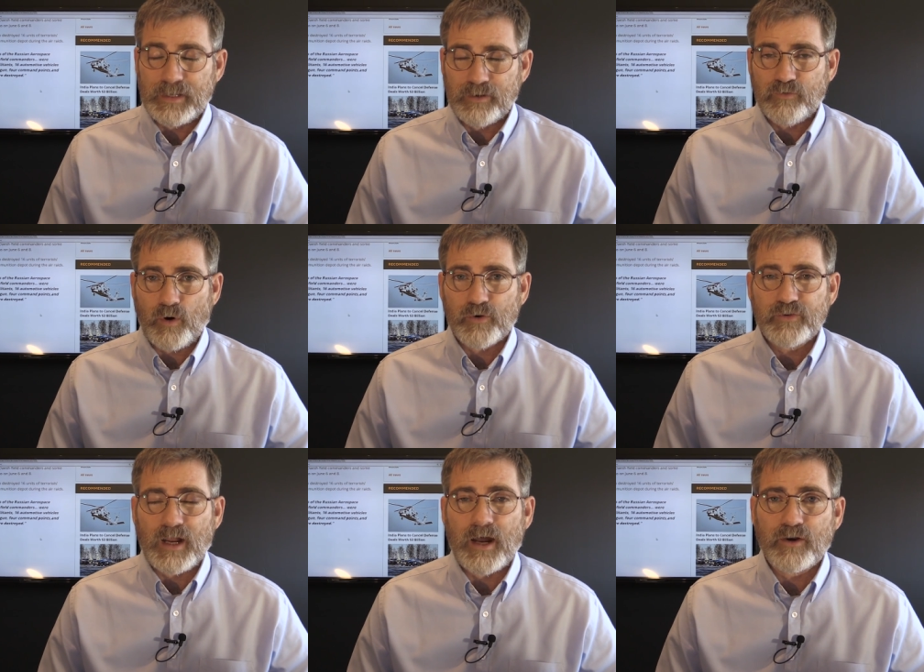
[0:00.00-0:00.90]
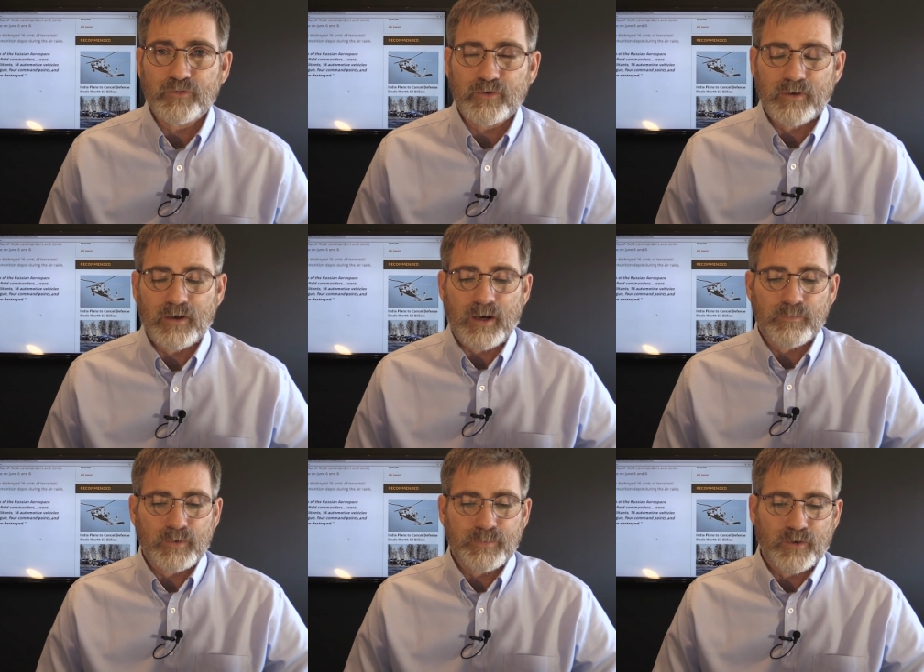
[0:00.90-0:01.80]
And of course, the autos,
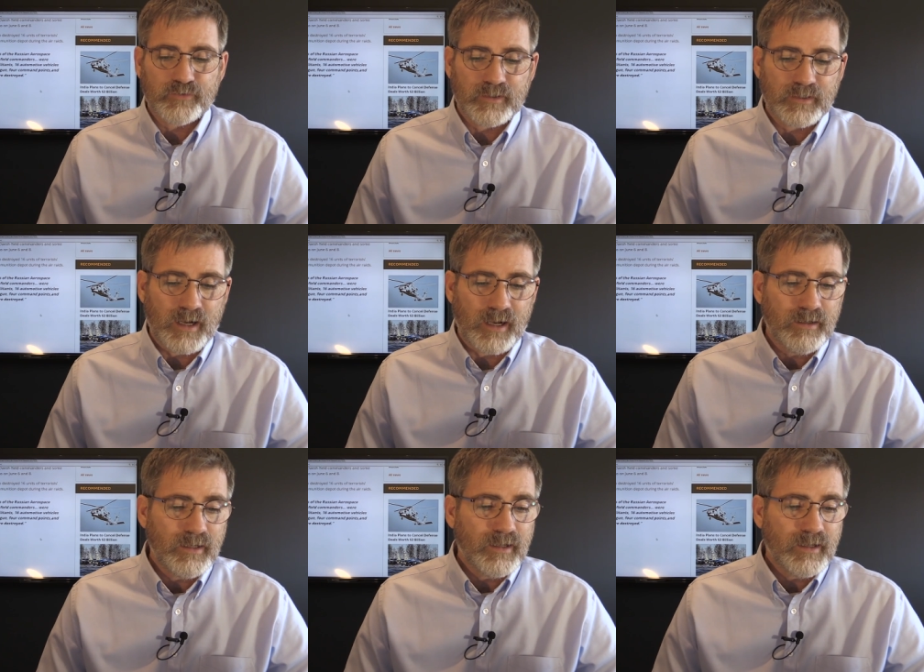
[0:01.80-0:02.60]
automobiles and uh,